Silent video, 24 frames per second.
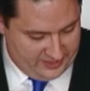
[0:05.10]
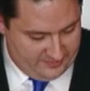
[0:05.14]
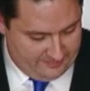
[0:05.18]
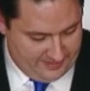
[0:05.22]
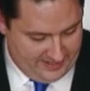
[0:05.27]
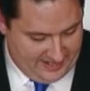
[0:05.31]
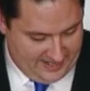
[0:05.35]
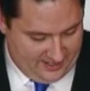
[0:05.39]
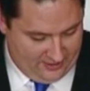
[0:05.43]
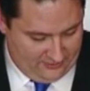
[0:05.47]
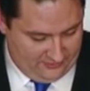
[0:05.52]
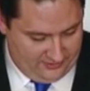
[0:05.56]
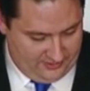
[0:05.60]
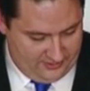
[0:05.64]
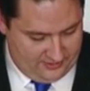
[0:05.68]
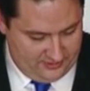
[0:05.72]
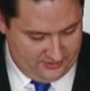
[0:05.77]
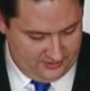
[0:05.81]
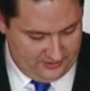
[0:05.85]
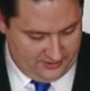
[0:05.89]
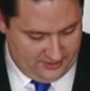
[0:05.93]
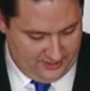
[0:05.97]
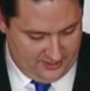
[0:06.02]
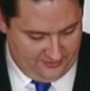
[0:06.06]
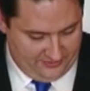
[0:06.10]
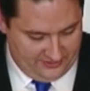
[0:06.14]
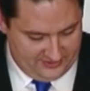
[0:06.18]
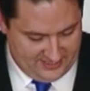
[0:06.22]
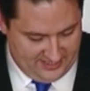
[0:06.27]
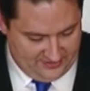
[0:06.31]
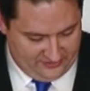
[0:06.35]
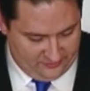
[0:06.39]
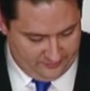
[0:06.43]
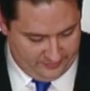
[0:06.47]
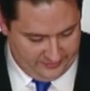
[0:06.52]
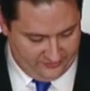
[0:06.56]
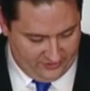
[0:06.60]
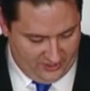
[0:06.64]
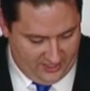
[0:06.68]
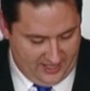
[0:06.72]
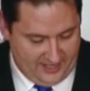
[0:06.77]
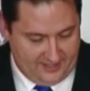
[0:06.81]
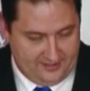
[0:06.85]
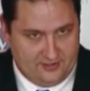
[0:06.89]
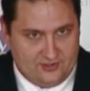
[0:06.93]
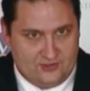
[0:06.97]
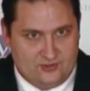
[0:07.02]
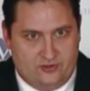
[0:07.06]
about the death of bin
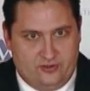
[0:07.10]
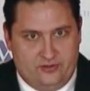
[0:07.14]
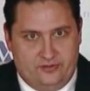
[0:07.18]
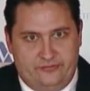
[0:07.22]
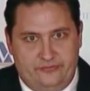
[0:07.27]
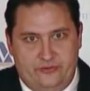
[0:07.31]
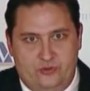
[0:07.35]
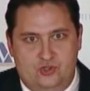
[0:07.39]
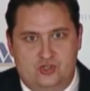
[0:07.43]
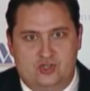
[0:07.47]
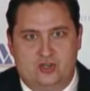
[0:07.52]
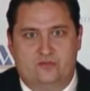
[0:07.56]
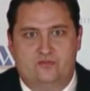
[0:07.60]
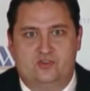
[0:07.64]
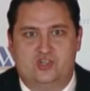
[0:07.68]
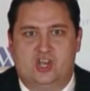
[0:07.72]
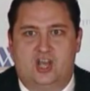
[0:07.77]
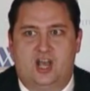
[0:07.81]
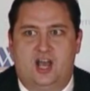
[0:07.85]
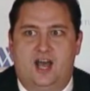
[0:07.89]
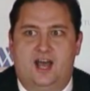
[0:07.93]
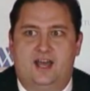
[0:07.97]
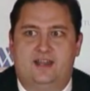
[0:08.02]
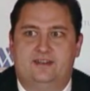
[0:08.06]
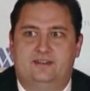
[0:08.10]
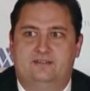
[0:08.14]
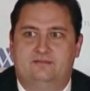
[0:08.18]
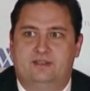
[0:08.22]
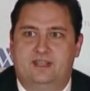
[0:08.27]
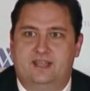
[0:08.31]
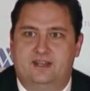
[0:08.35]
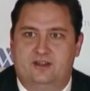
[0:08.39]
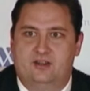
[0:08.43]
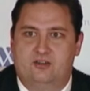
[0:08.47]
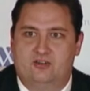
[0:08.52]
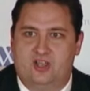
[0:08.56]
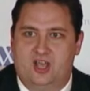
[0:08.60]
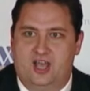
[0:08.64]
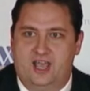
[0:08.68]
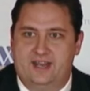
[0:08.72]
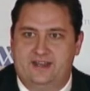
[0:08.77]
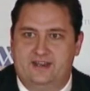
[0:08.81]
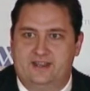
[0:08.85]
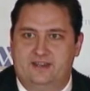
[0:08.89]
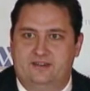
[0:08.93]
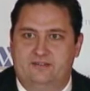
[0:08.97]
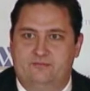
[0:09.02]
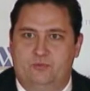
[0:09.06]
Laden and sort of the future of jihad and
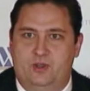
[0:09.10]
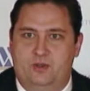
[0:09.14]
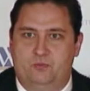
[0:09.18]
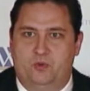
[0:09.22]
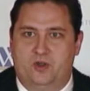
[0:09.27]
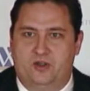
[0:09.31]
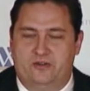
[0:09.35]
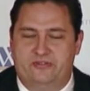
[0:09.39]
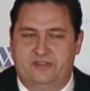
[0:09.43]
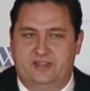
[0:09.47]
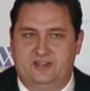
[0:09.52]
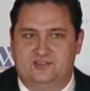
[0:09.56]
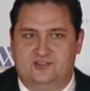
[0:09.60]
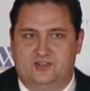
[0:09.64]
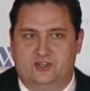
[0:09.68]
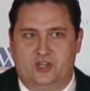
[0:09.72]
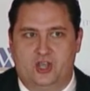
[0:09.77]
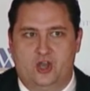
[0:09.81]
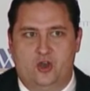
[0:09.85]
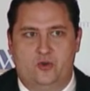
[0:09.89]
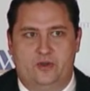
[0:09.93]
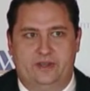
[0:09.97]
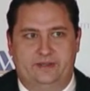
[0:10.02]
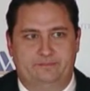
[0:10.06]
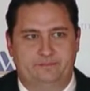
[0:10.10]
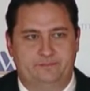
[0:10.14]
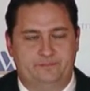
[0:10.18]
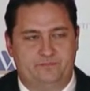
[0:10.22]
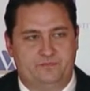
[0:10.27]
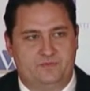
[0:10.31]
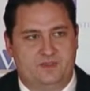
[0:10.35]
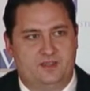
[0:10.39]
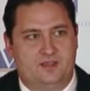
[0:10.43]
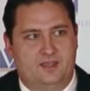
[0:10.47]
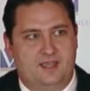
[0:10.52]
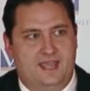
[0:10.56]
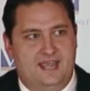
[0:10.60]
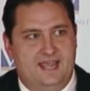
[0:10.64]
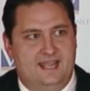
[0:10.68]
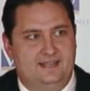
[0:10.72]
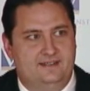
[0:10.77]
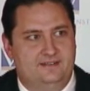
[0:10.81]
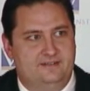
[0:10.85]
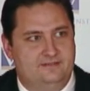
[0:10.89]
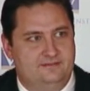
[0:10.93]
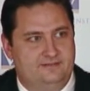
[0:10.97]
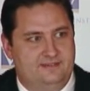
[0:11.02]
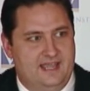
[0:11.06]
al-Qaeda and where things are going. And
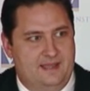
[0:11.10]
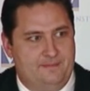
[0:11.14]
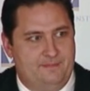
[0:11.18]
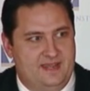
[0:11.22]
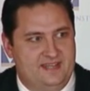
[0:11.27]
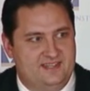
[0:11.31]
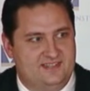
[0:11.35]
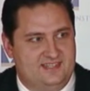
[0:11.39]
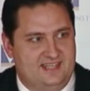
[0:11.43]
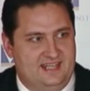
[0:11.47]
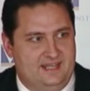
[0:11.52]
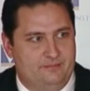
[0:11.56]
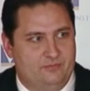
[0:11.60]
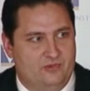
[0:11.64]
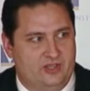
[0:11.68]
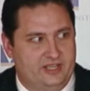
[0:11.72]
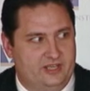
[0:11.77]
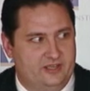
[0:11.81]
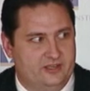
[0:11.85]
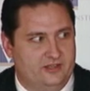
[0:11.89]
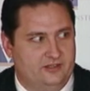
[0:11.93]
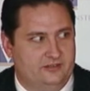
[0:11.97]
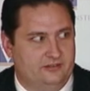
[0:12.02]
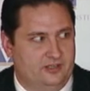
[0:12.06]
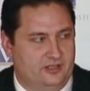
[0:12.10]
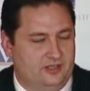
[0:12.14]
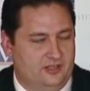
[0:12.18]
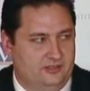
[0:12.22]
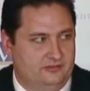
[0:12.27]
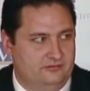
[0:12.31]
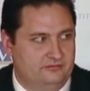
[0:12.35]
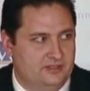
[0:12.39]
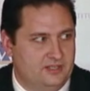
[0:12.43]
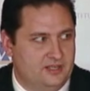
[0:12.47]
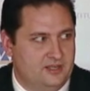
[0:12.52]
that may seem like a